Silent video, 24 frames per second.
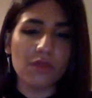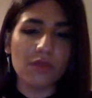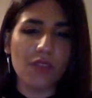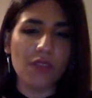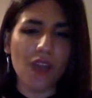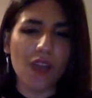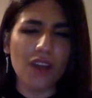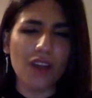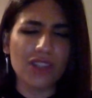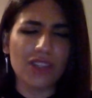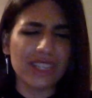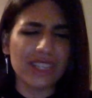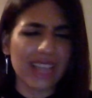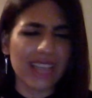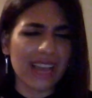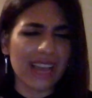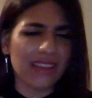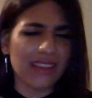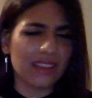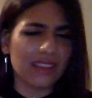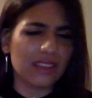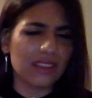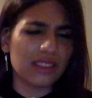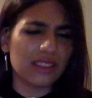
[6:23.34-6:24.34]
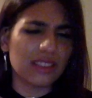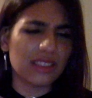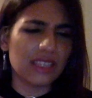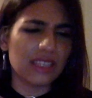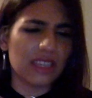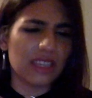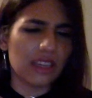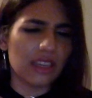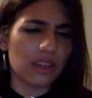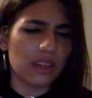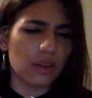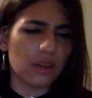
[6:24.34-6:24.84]
I'll check out and
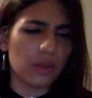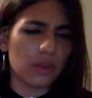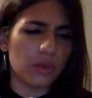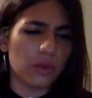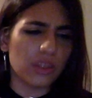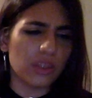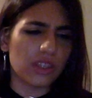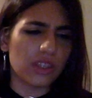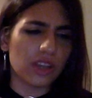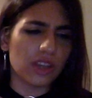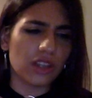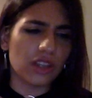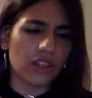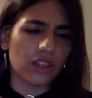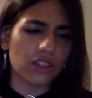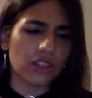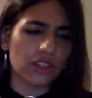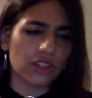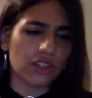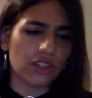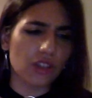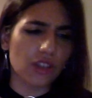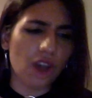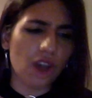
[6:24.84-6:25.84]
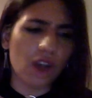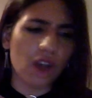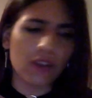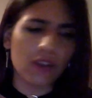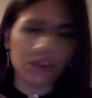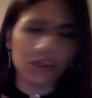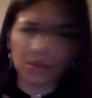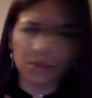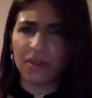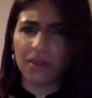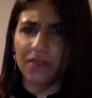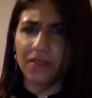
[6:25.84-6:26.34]
see which other song was
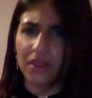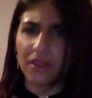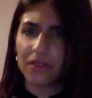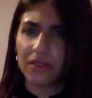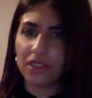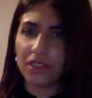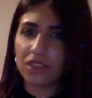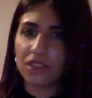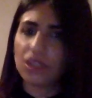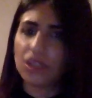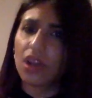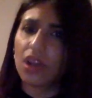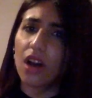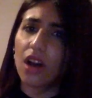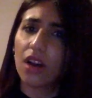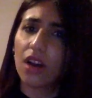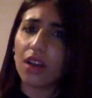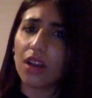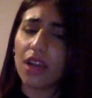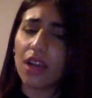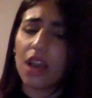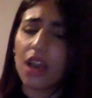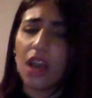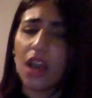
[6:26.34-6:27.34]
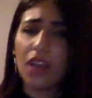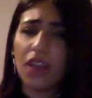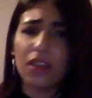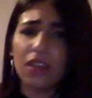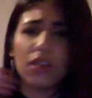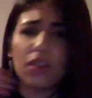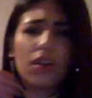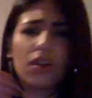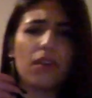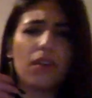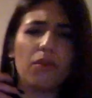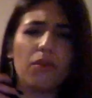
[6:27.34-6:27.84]
my favorite song, you
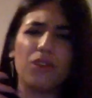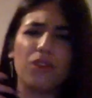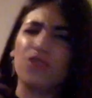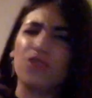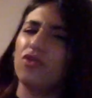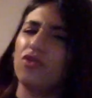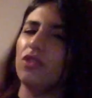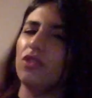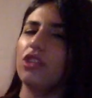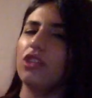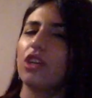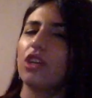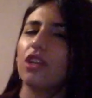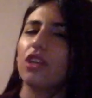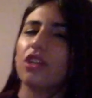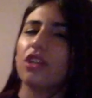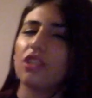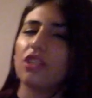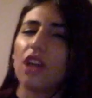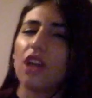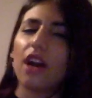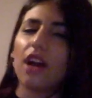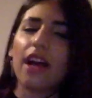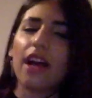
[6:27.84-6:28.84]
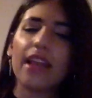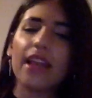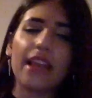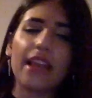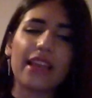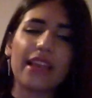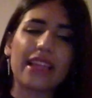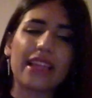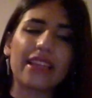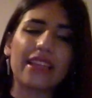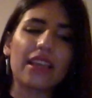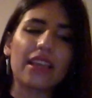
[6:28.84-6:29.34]
know, which other song I like.
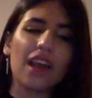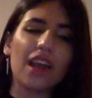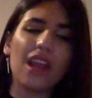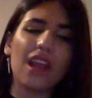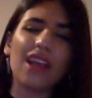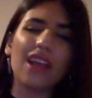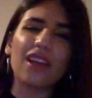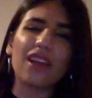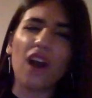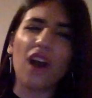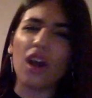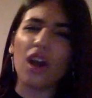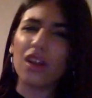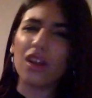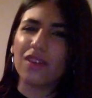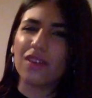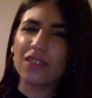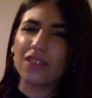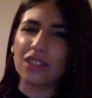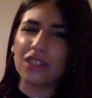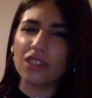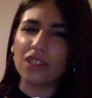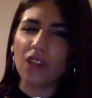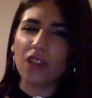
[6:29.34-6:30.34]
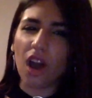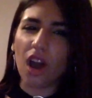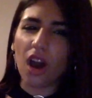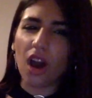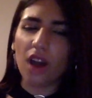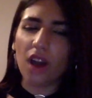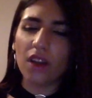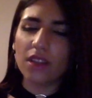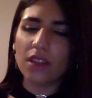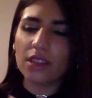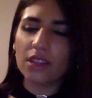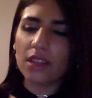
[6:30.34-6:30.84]
I think I like all of the
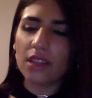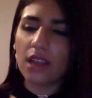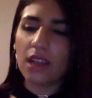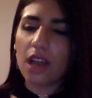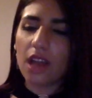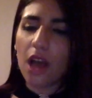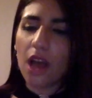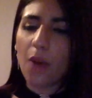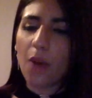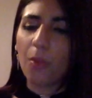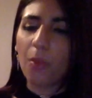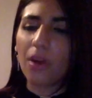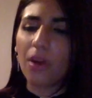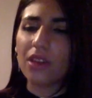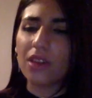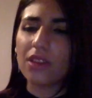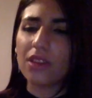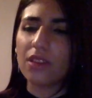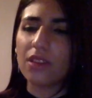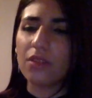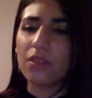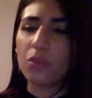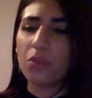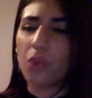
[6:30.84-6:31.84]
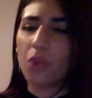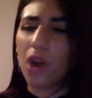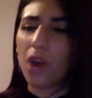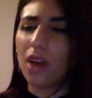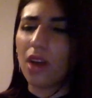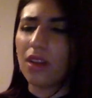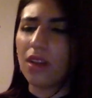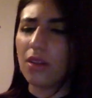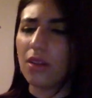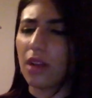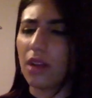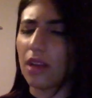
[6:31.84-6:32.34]
songs, but
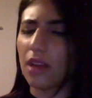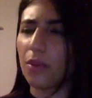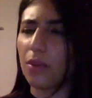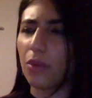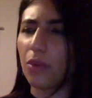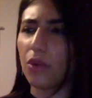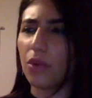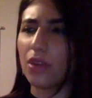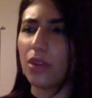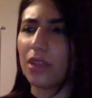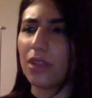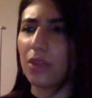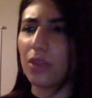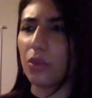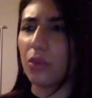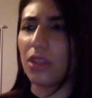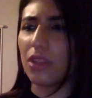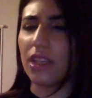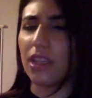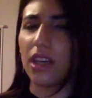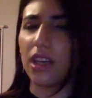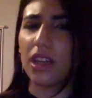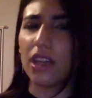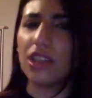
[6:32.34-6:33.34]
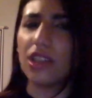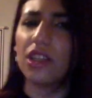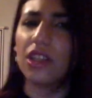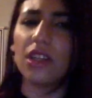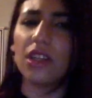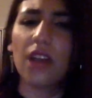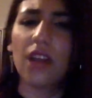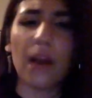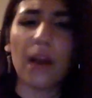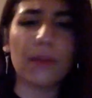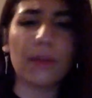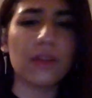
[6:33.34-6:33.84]
one like more than the other,
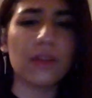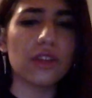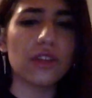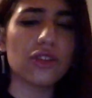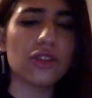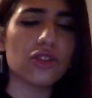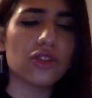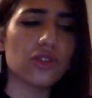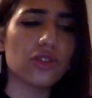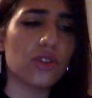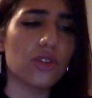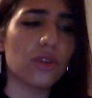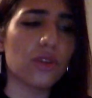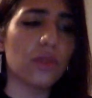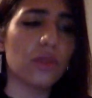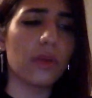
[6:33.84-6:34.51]
I'm not sure.